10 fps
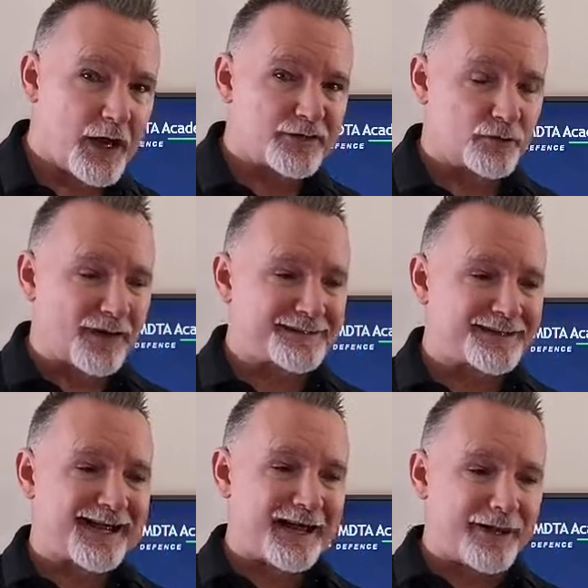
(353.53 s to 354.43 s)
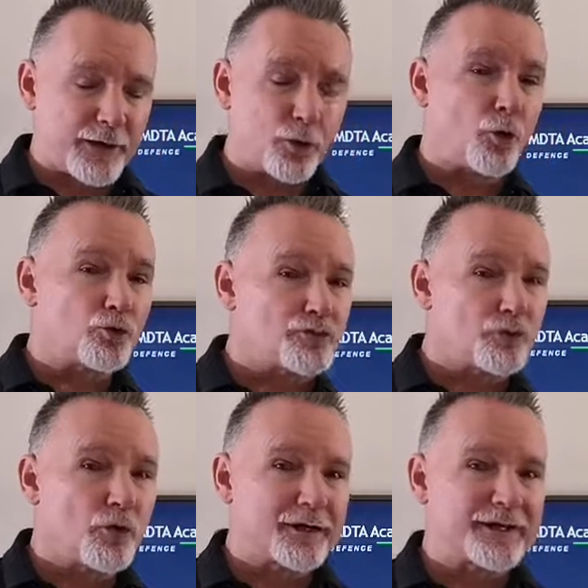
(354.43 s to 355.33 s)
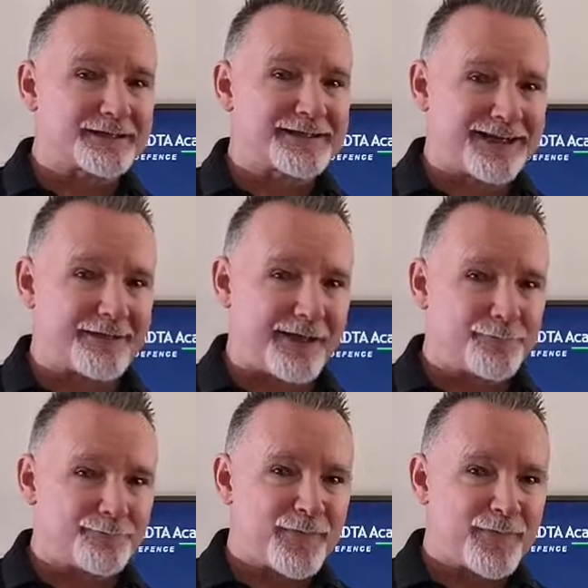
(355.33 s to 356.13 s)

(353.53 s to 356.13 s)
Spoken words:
So once again, they all do work in together,